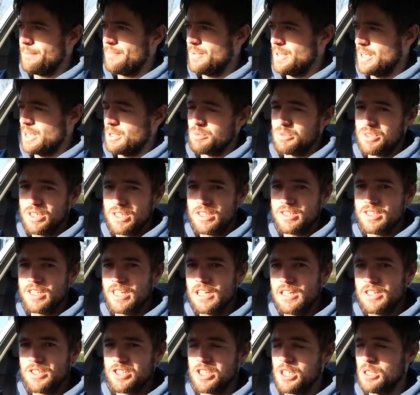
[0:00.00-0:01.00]
It was in a
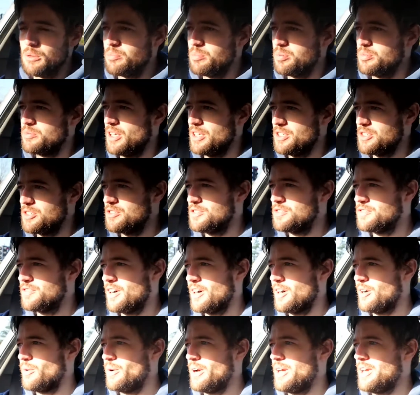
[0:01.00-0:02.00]
dealership not too
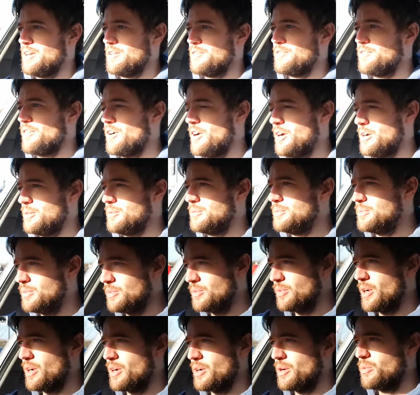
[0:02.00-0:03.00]
far away
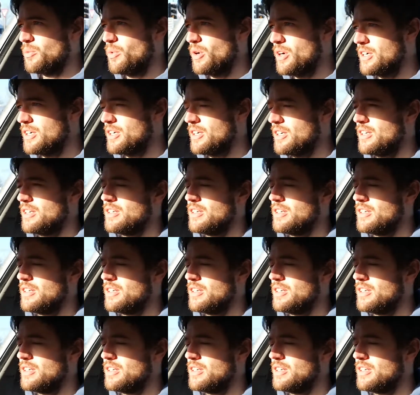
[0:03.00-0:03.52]
from where I work.